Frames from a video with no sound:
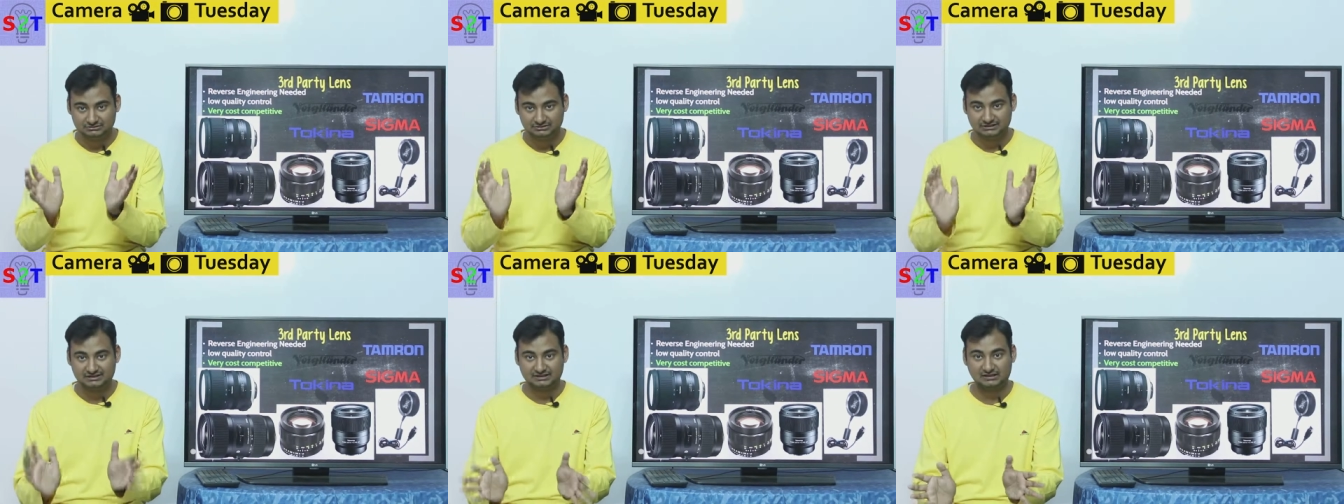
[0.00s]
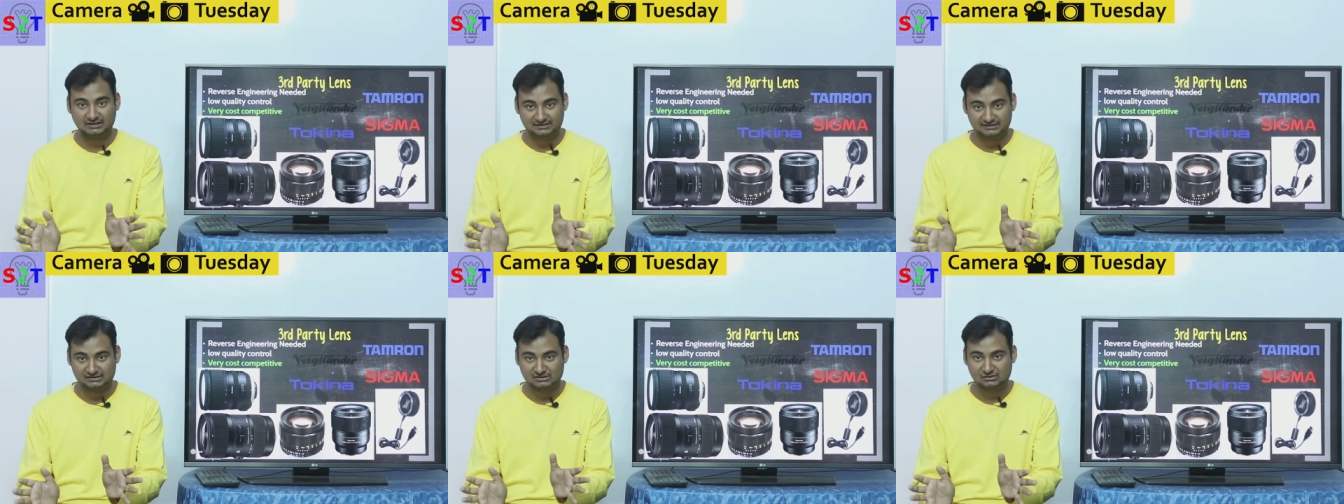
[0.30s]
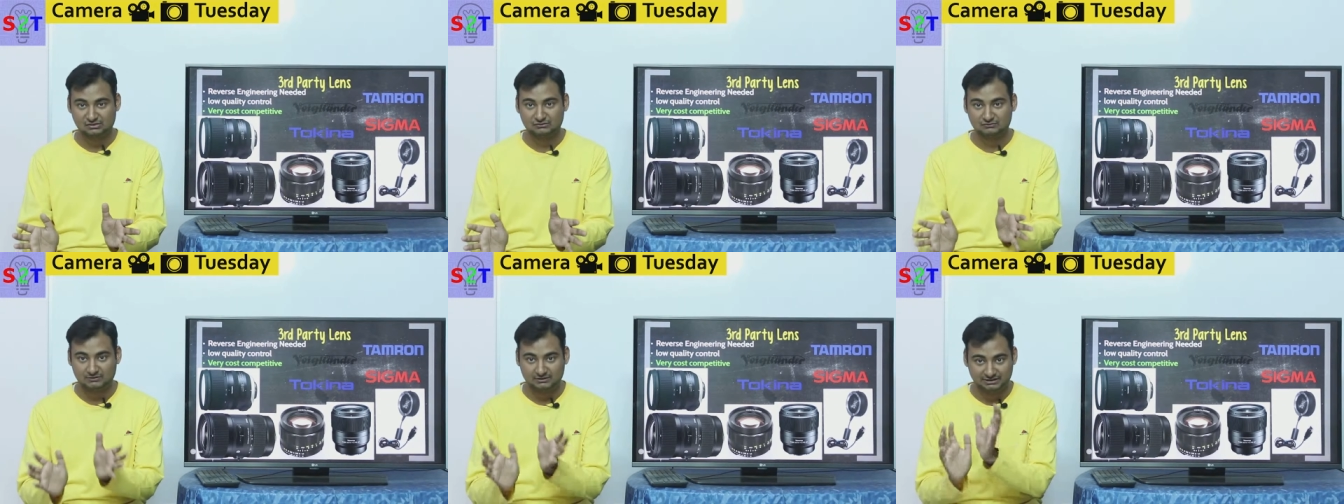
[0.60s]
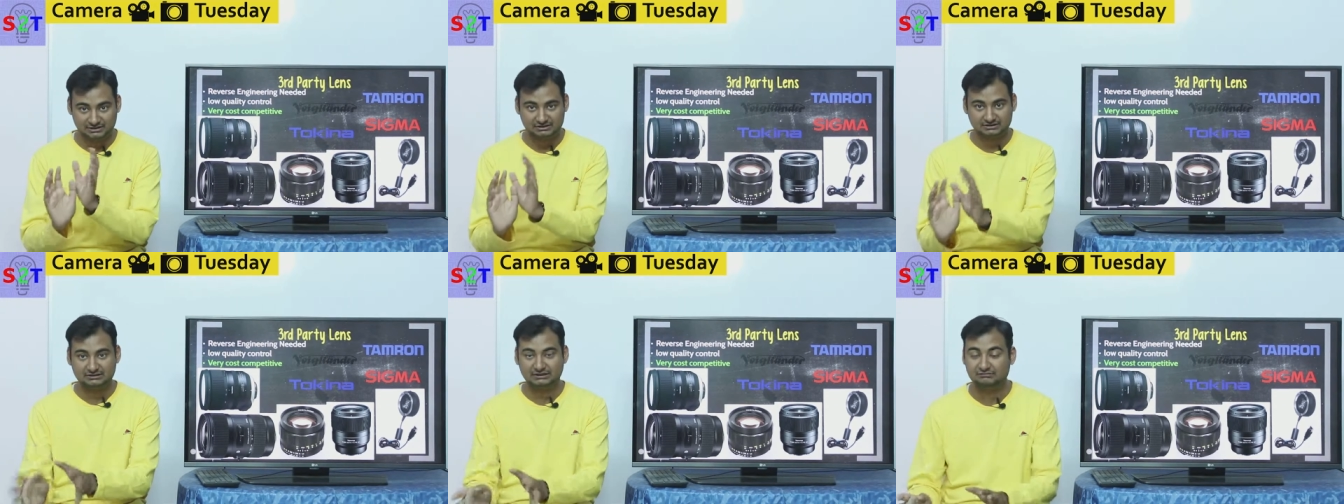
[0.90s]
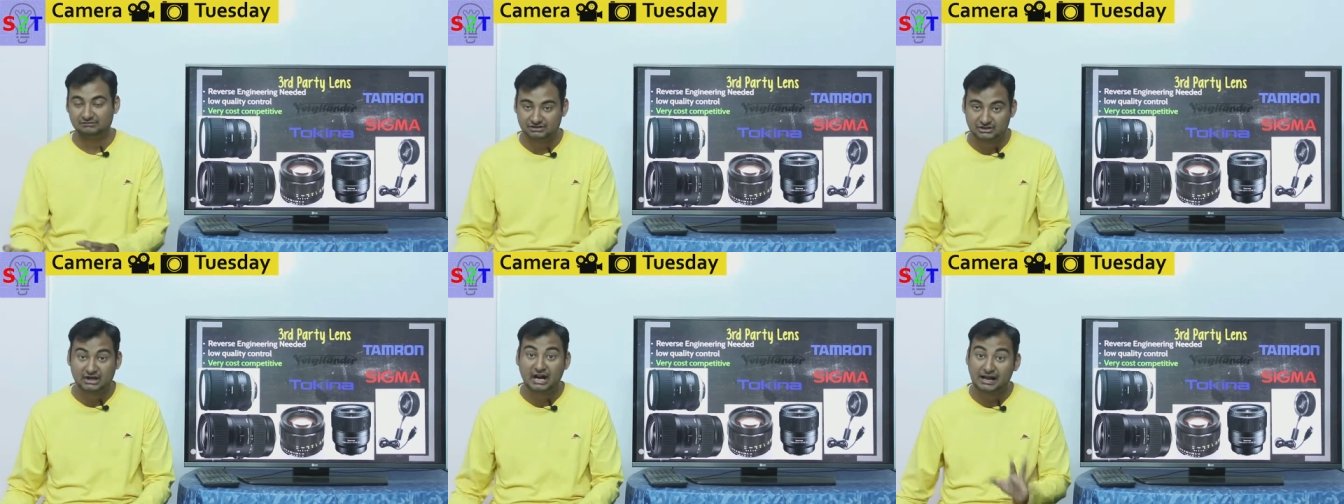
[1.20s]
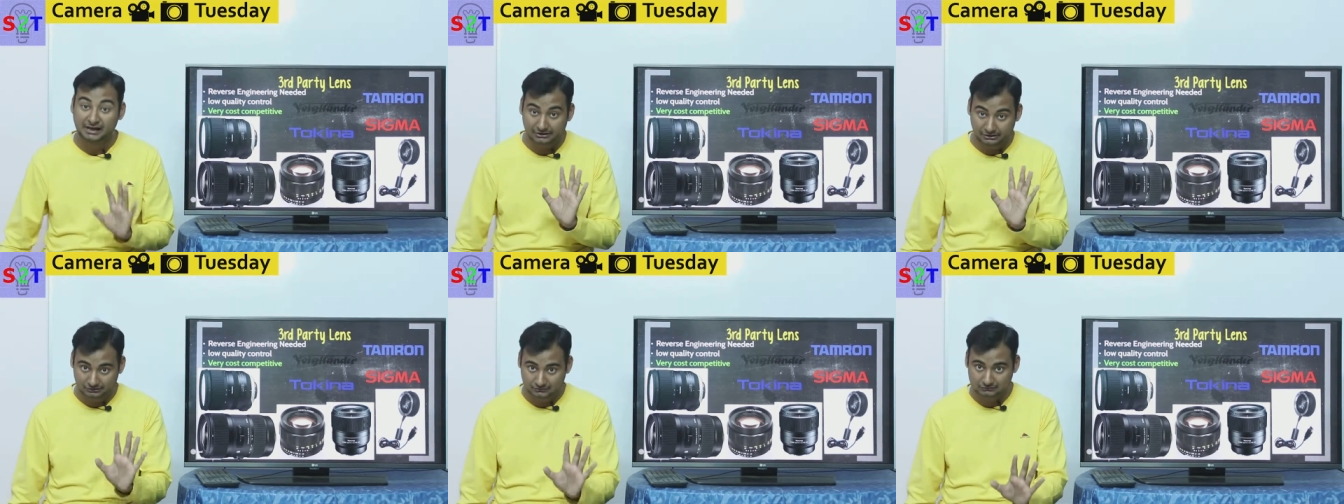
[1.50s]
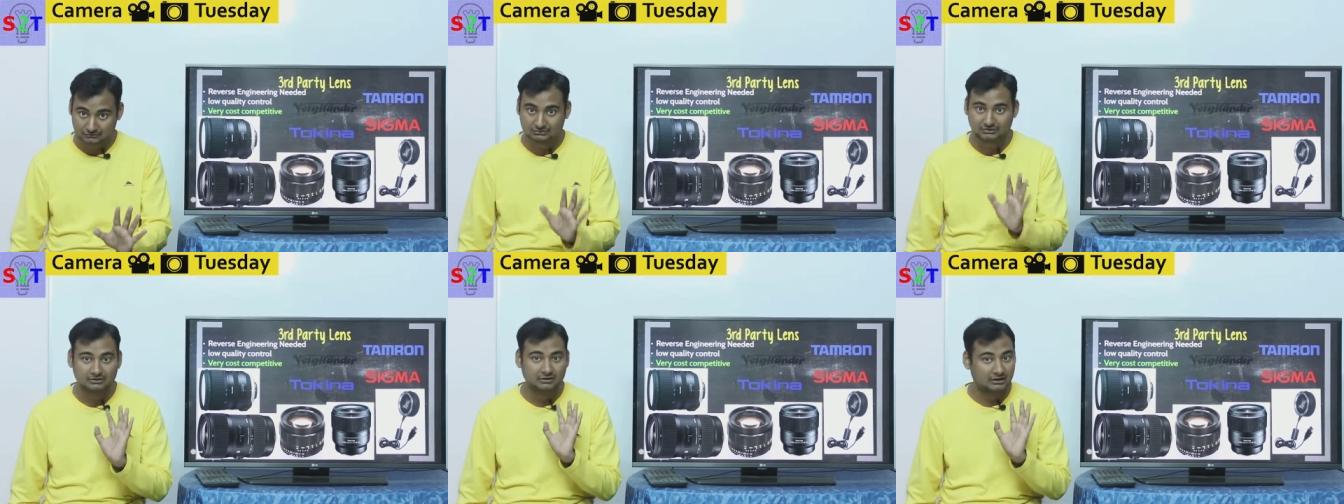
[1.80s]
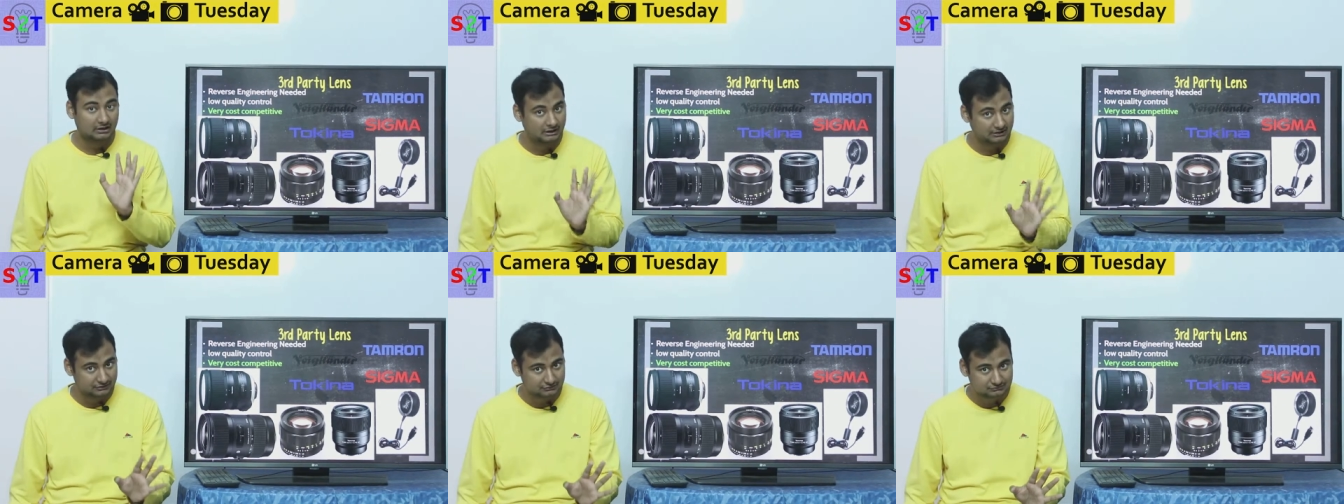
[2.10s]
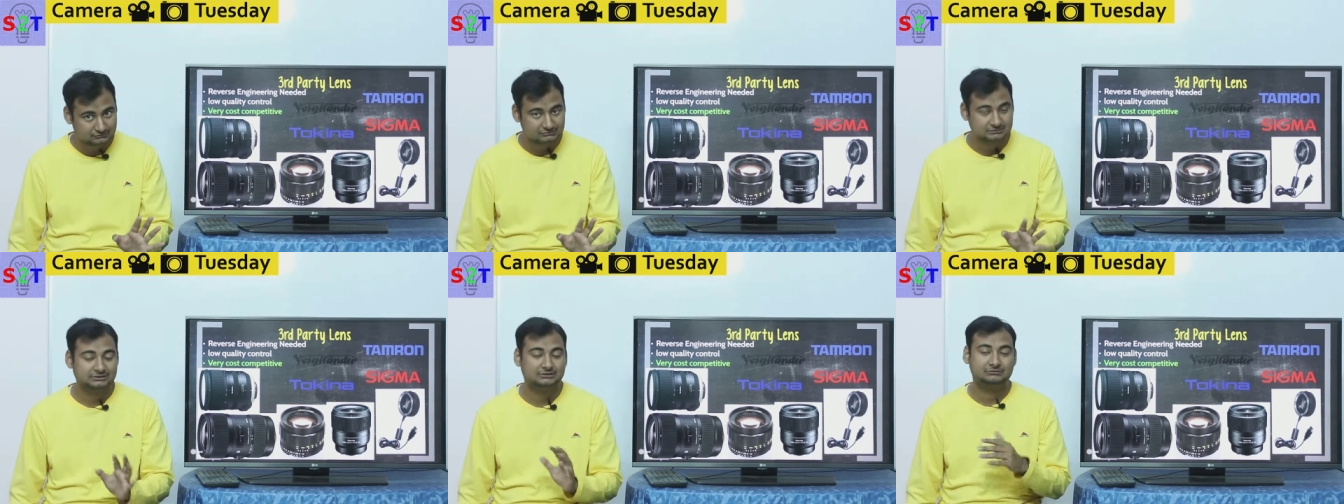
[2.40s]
this lens is not working they will try to try to